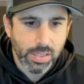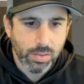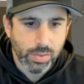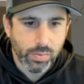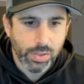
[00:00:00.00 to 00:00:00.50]
So we
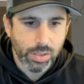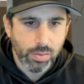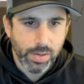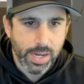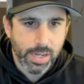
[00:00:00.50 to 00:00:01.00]
switch it to
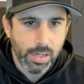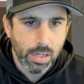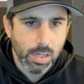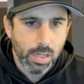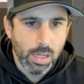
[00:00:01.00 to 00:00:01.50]
red,
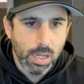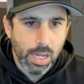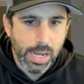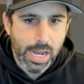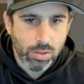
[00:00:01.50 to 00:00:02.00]

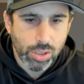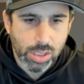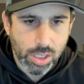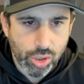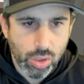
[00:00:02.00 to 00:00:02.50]
and now it's just
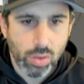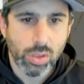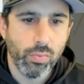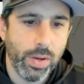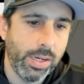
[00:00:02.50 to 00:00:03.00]
going to show us the
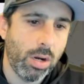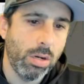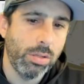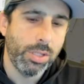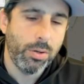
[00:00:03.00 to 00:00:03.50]
red
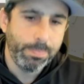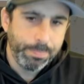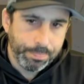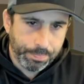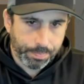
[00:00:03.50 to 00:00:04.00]
card. So
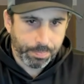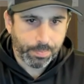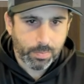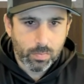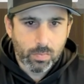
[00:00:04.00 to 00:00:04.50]

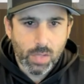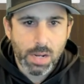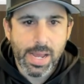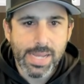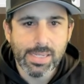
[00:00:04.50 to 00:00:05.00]

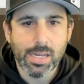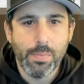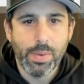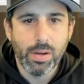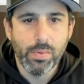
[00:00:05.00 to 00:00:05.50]
nice top
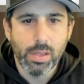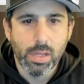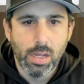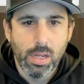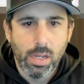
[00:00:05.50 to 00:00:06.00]
end with
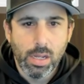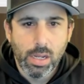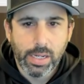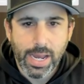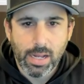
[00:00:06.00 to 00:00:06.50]

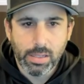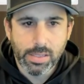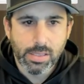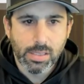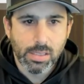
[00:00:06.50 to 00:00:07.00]

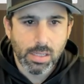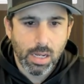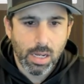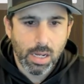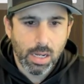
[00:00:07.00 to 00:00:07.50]
Callus,
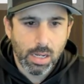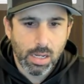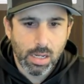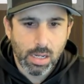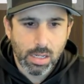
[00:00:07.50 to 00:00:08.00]
a
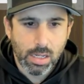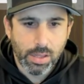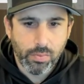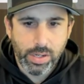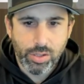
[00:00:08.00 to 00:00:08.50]

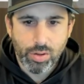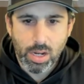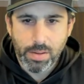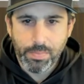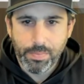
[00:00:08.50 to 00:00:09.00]

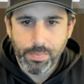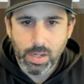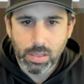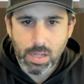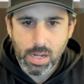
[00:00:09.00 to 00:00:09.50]
3-drop, a
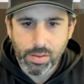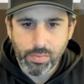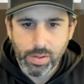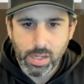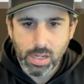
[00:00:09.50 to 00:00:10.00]
lot of
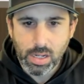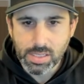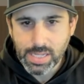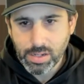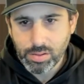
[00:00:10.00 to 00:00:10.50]
3, a
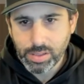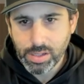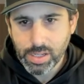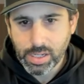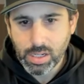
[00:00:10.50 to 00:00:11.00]
Sentinel here
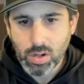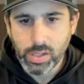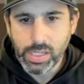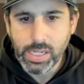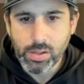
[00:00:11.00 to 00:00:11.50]
that can go on
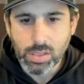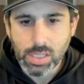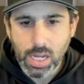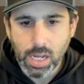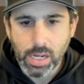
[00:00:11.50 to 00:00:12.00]
either
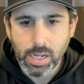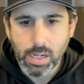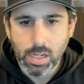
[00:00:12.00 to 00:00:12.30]
side.